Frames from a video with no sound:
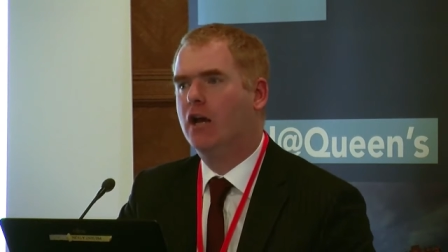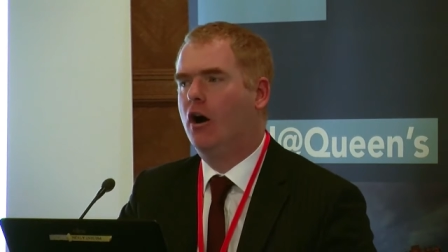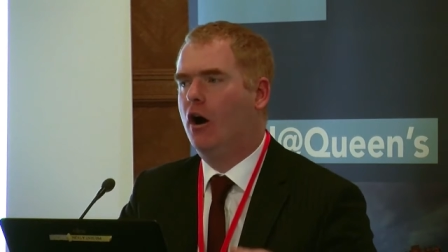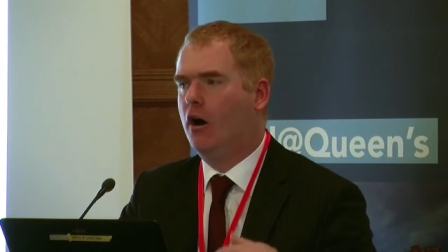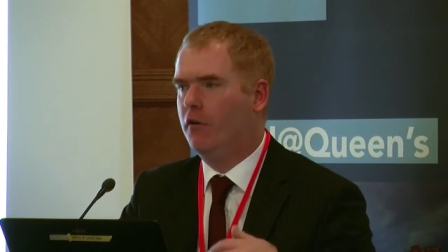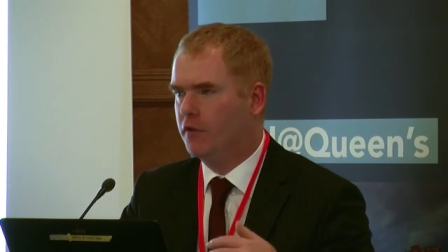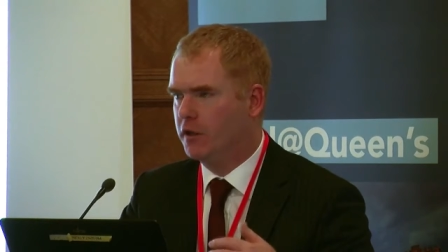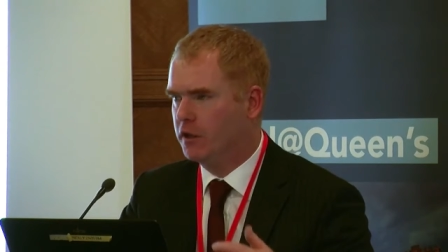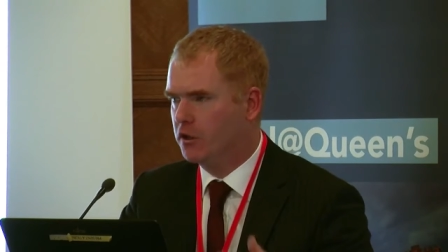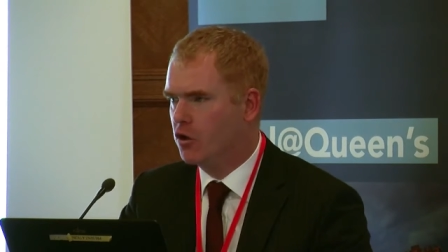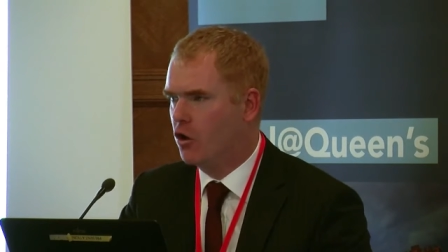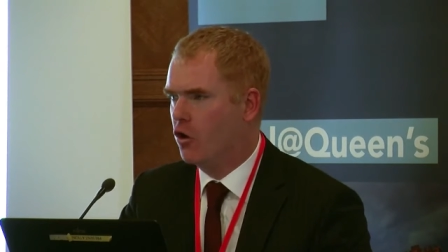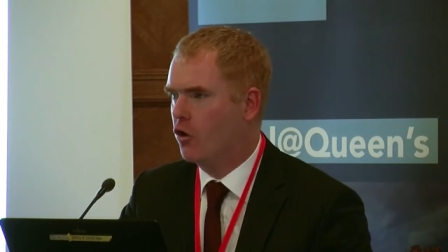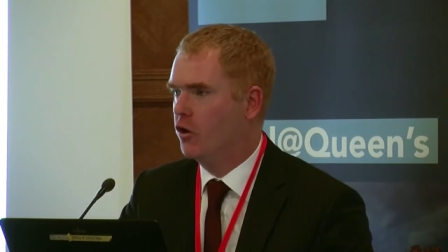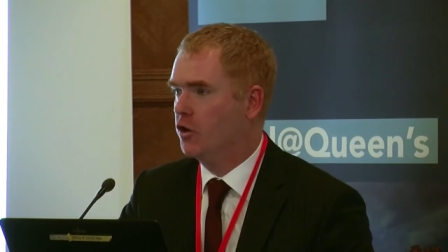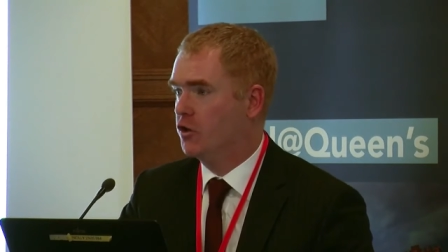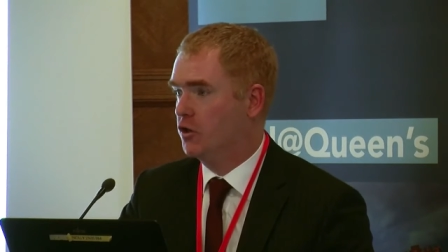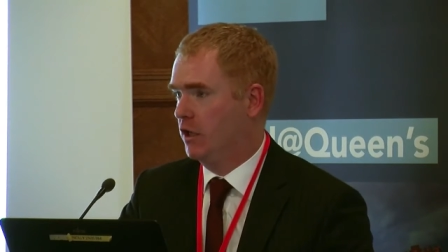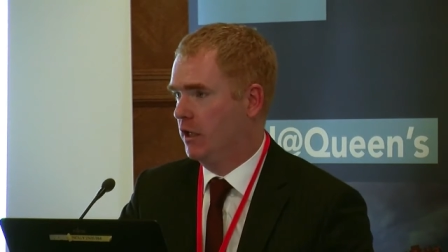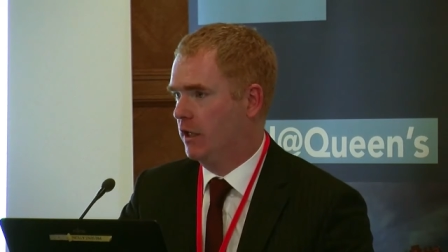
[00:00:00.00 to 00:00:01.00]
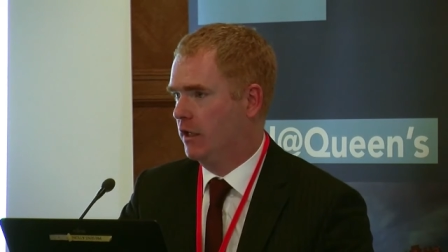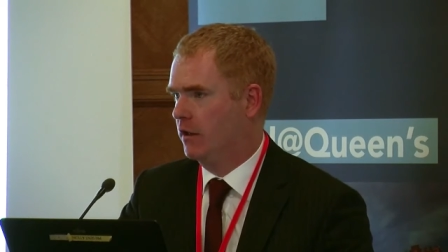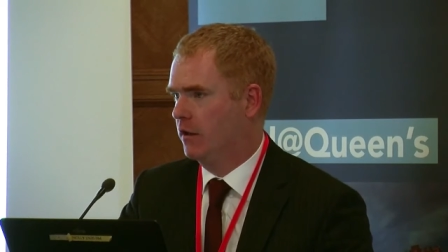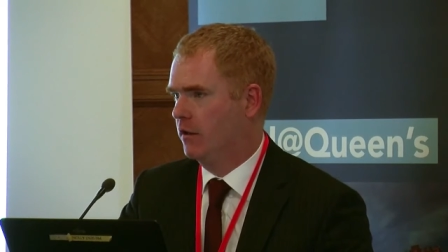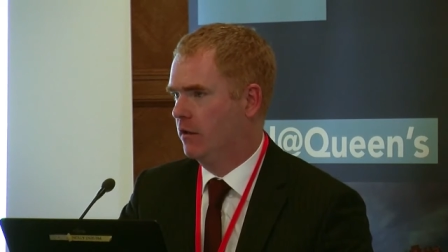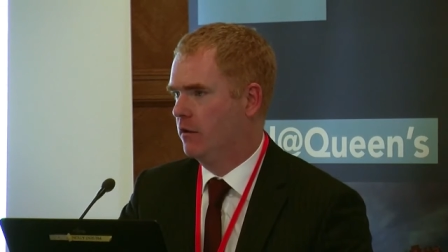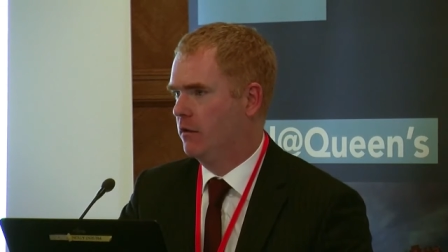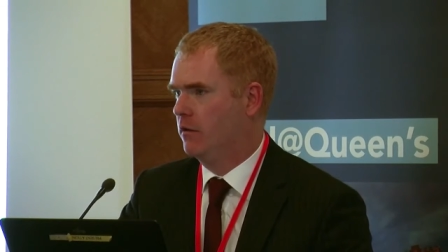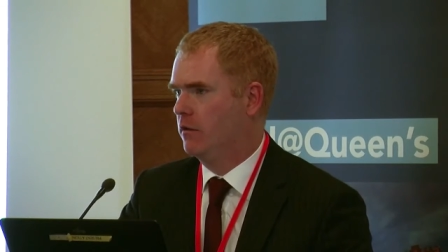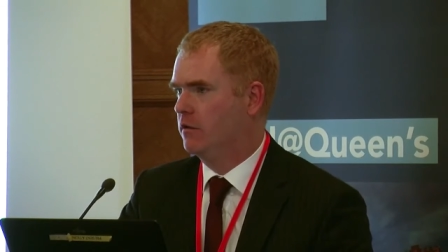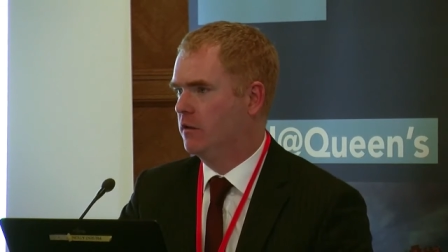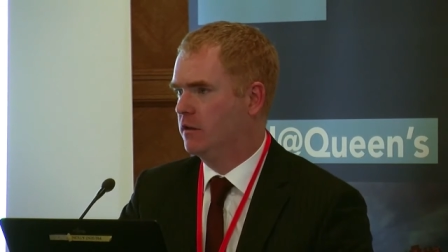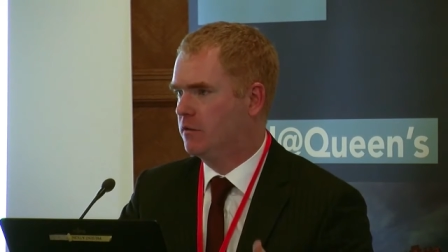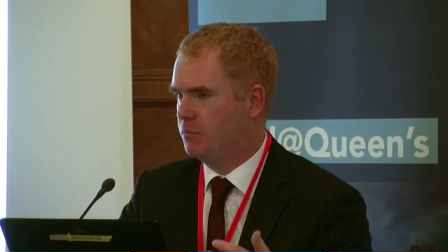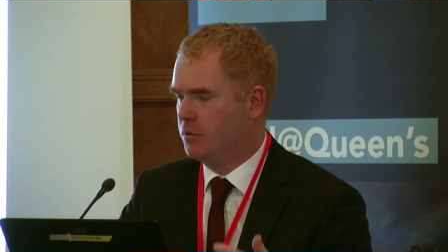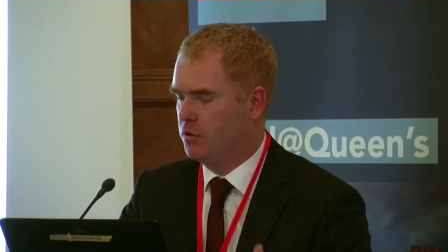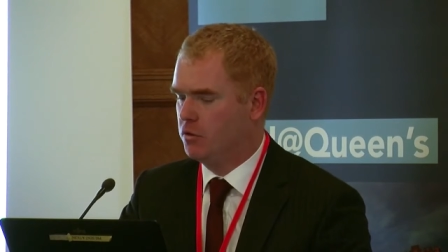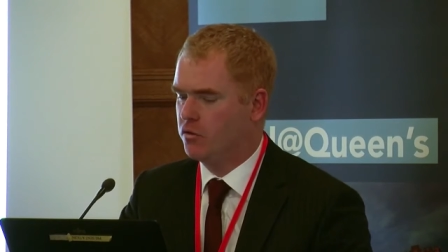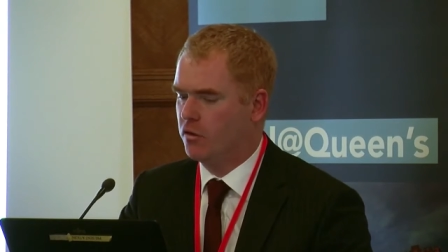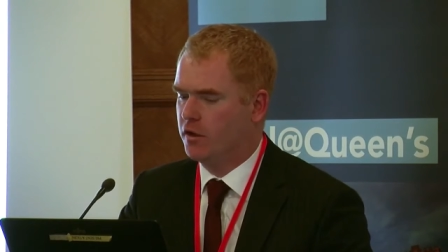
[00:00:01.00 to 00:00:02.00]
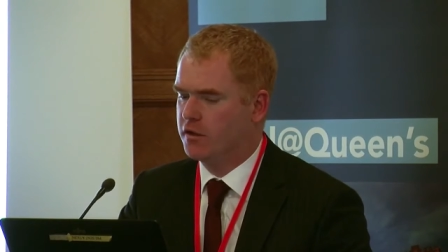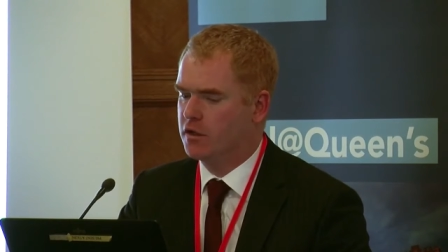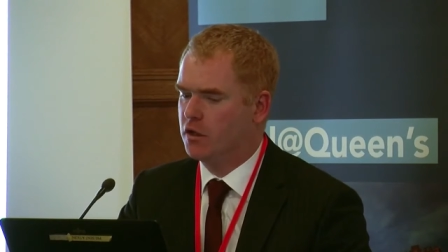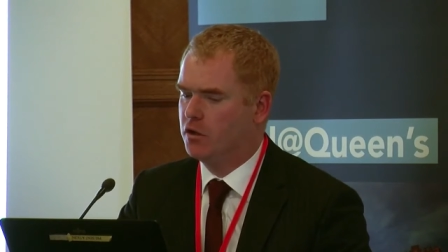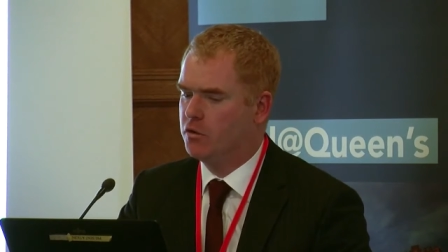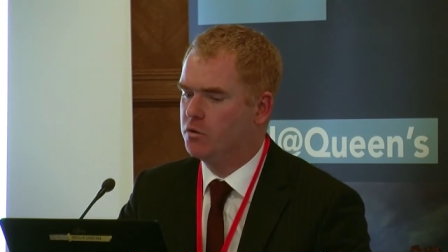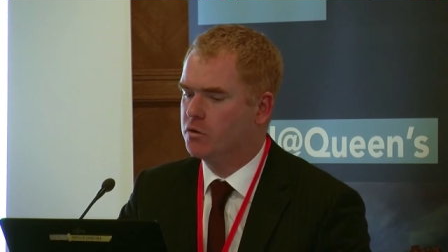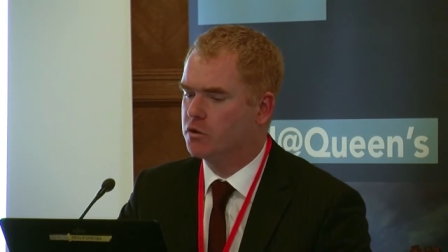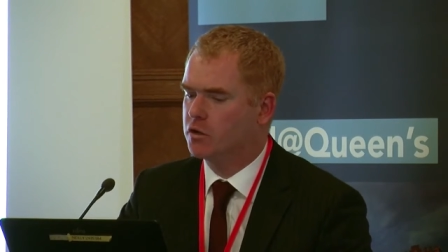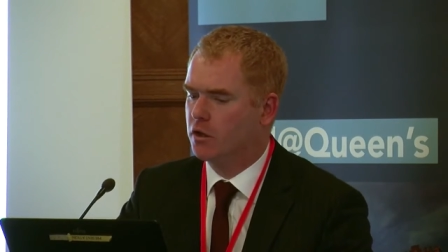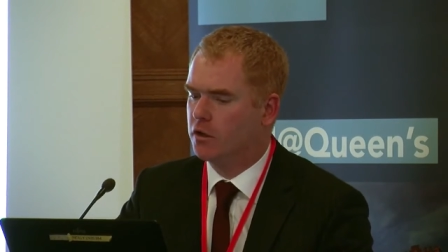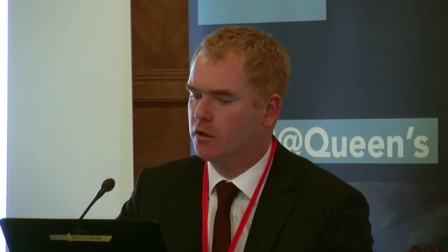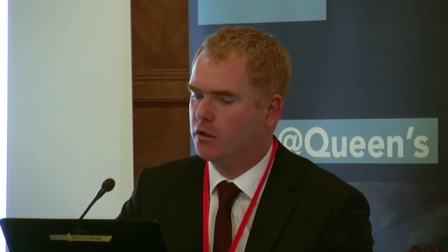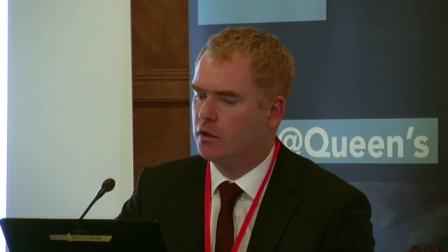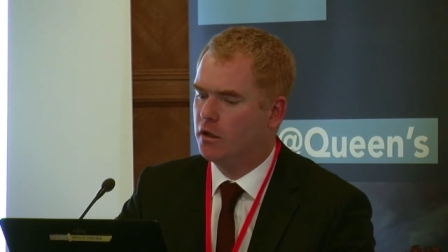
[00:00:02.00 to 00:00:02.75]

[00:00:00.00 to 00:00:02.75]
of encouraging dispute resolution.